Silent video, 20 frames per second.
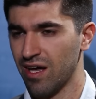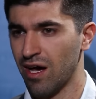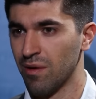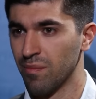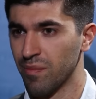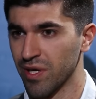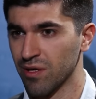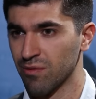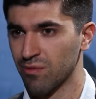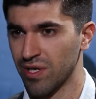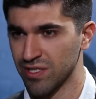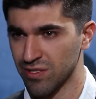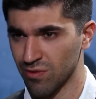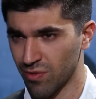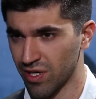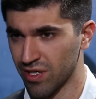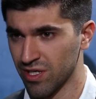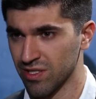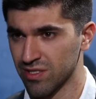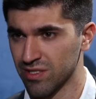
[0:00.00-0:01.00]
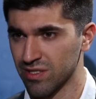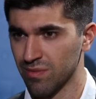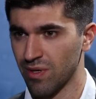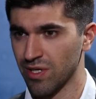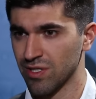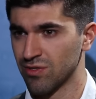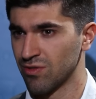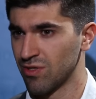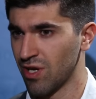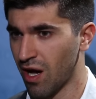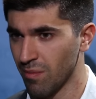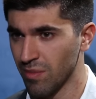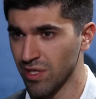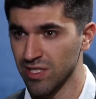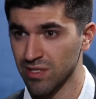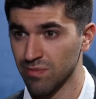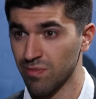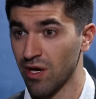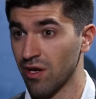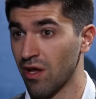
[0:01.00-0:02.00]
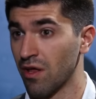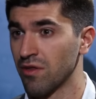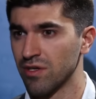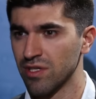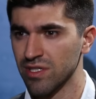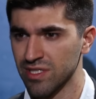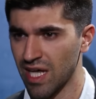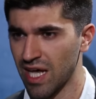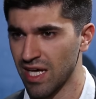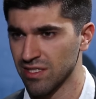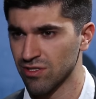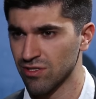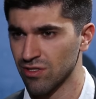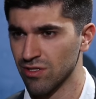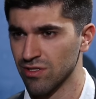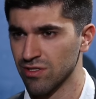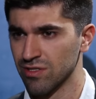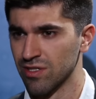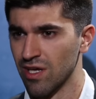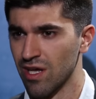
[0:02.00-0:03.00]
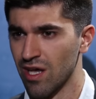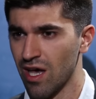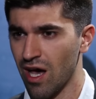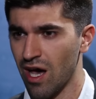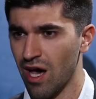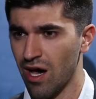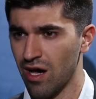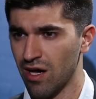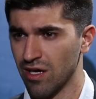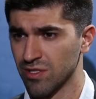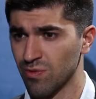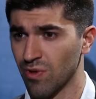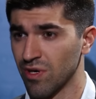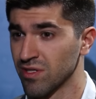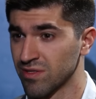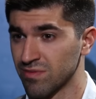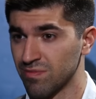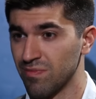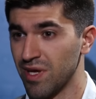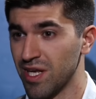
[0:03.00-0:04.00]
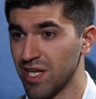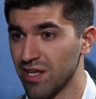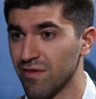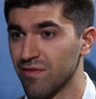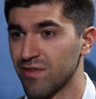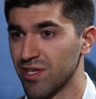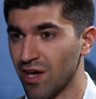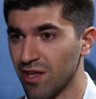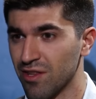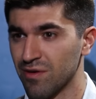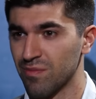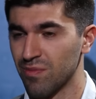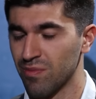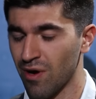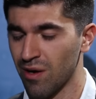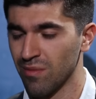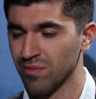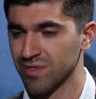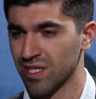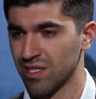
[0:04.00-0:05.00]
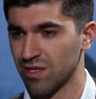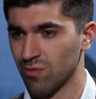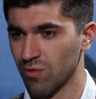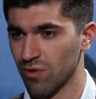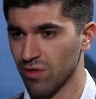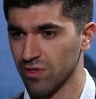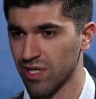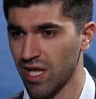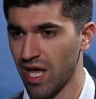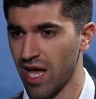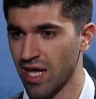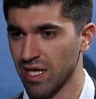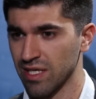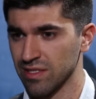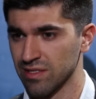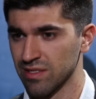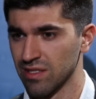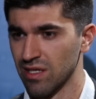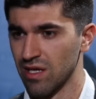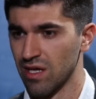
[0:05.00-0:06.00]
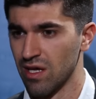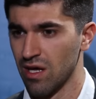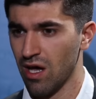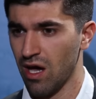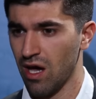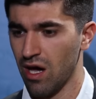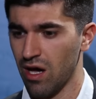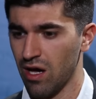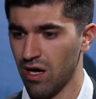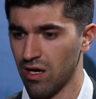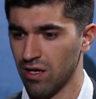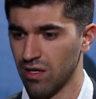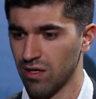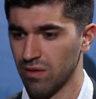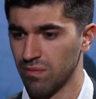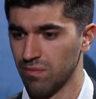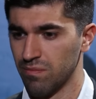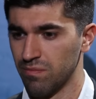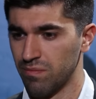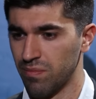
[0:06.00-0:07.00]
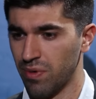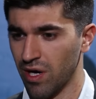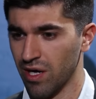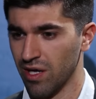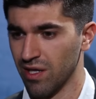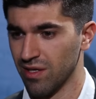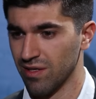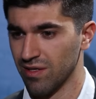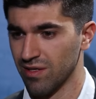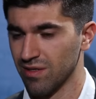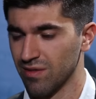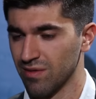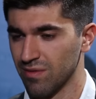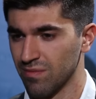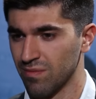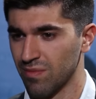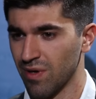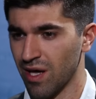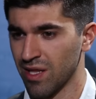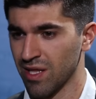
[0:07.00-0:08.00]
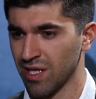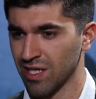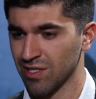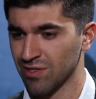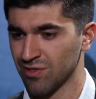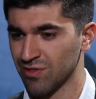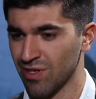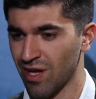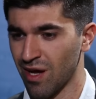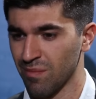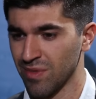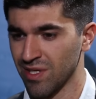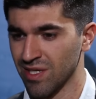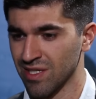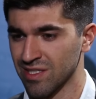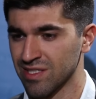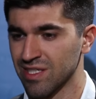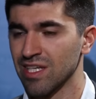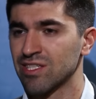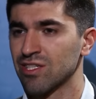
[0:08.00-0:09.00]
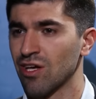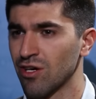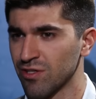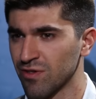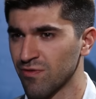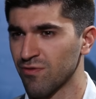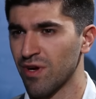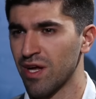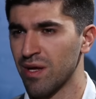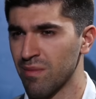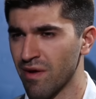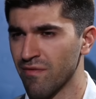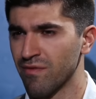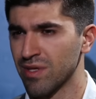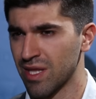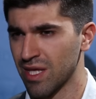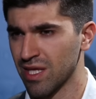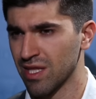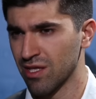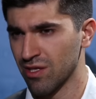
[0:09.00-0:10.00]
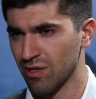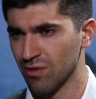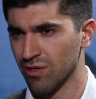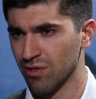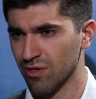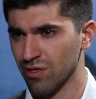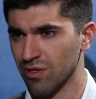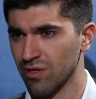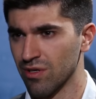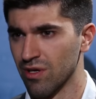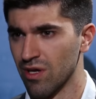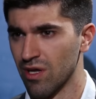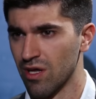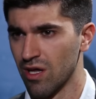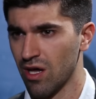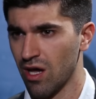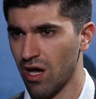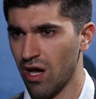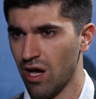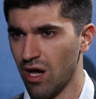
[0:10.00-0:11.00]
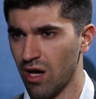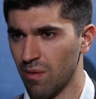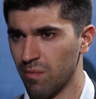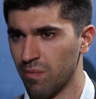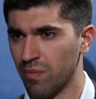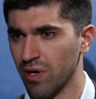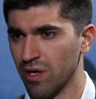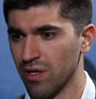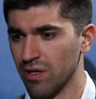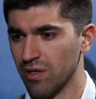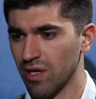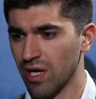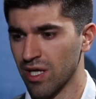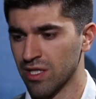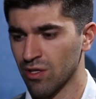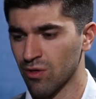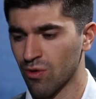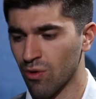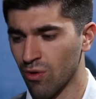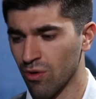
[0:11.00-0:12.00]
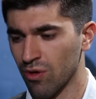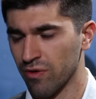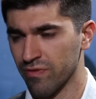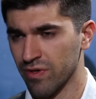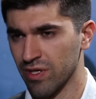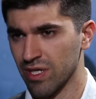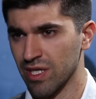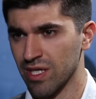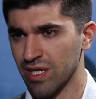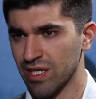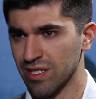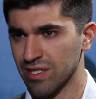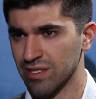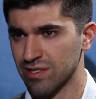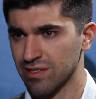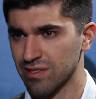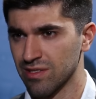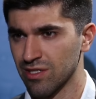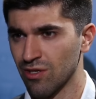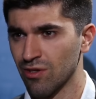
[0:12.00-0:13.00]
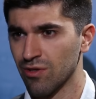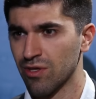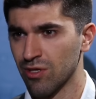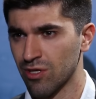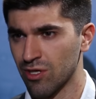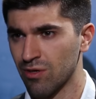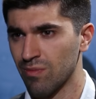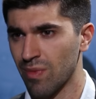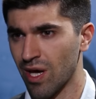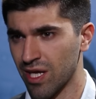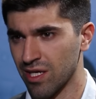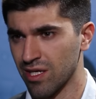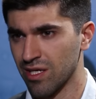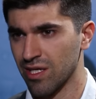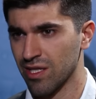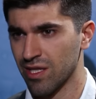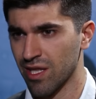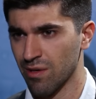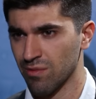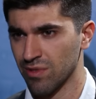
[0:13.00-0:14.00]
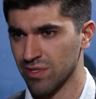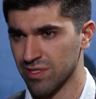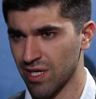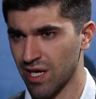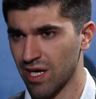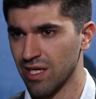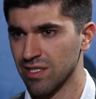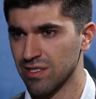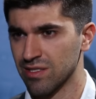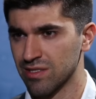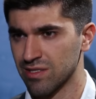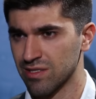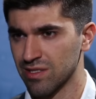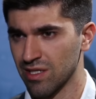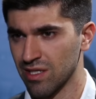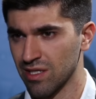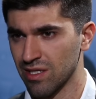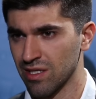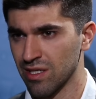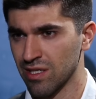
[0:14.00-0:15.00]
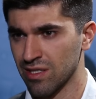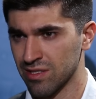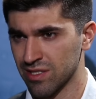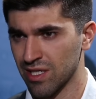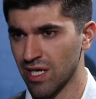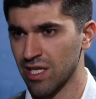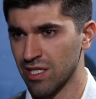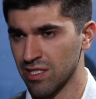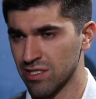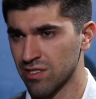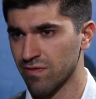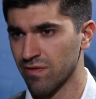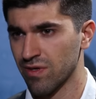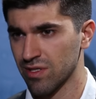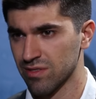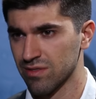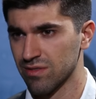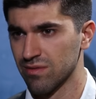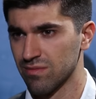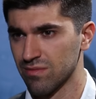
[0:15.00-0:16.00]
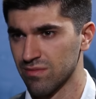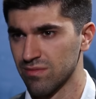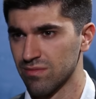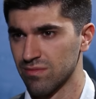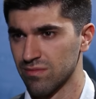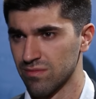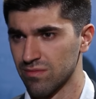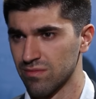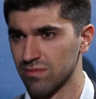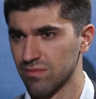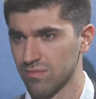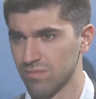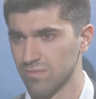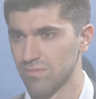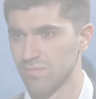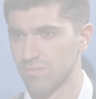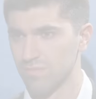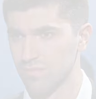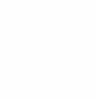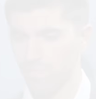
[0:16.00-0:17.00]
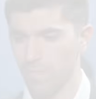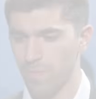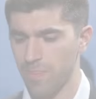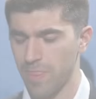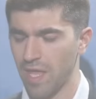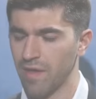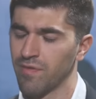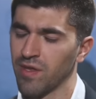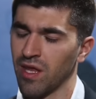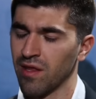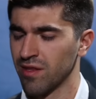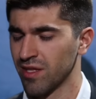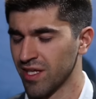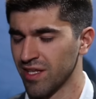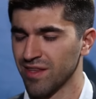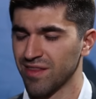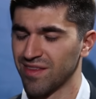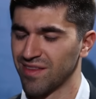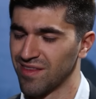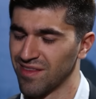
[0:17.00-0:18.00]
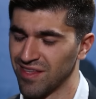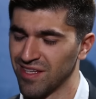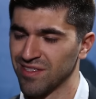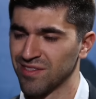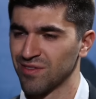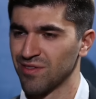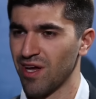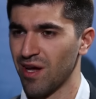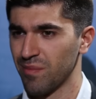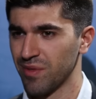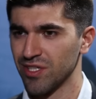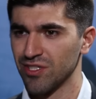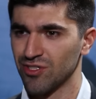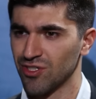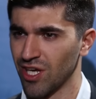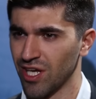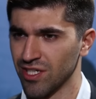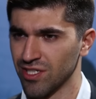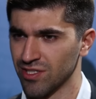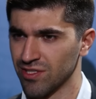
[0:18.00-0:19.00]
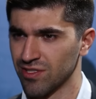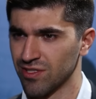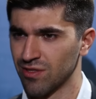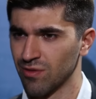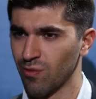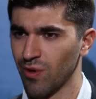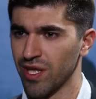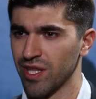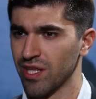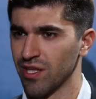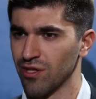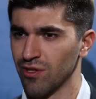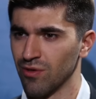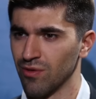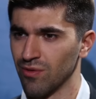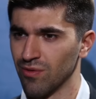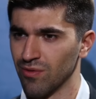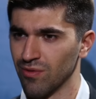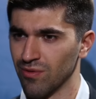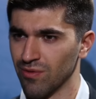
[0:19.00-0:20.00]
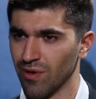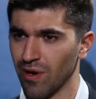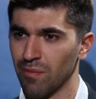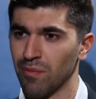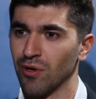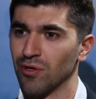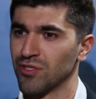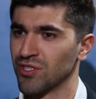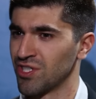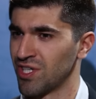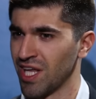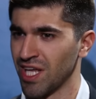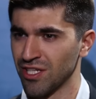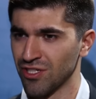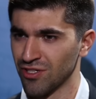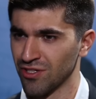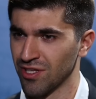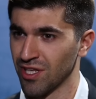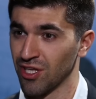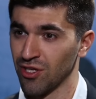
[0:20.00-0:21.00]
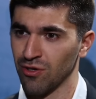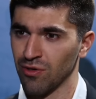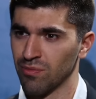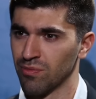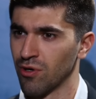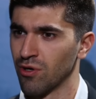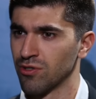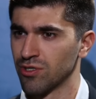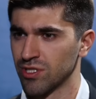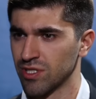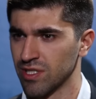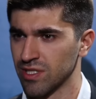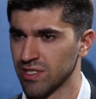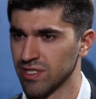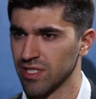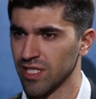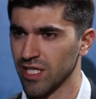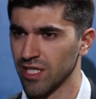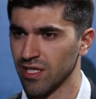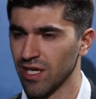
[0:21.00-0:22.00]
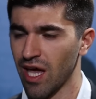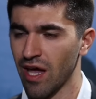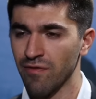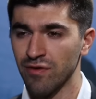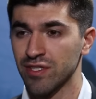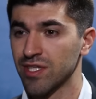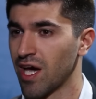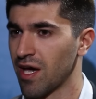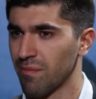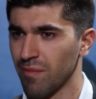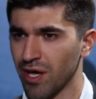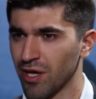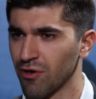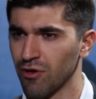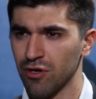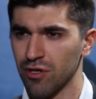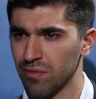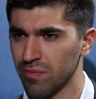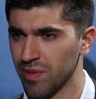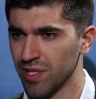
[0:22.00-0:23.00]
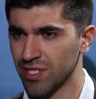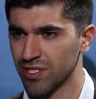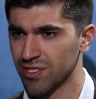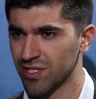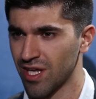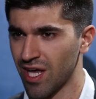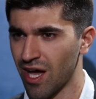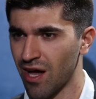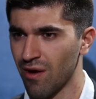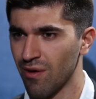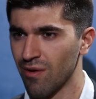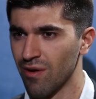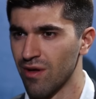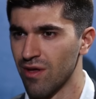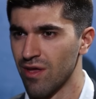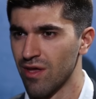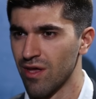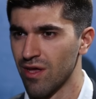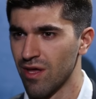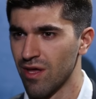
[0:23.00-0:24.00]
helping raise awareness about tsunamis, about other disasters, as well as many of the other problems that the world has. But I think a tsunami, it's hard to frame everything that you learn. But at the core of it is, you know, the humanity that resides inside each of us. Evidently, the tsunami changes the way that you approach nature, that you approach the sea. Every time I go to the beach now,